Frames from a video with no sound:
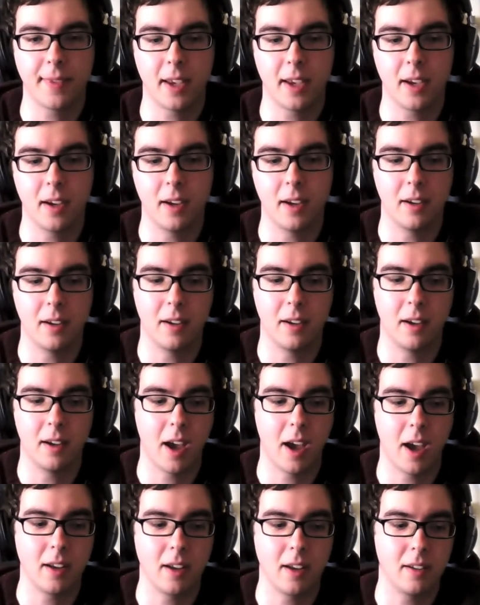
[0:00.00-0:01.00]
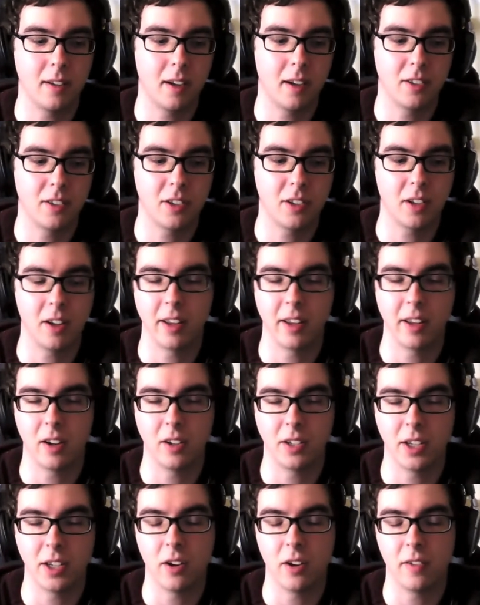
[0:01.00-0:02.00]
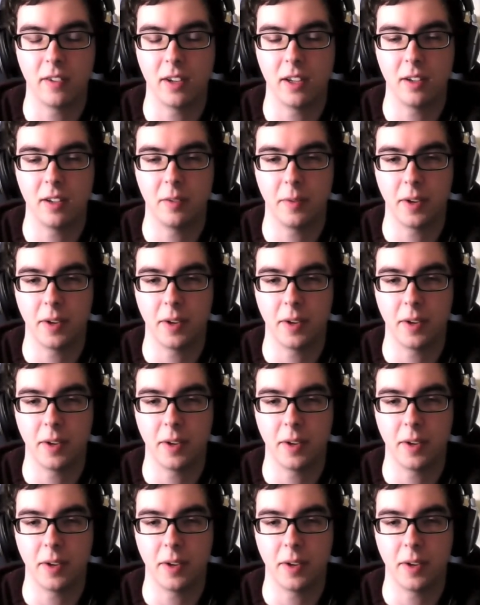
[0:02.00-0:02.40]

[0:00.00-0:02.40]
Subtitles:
and I just like the idea of it.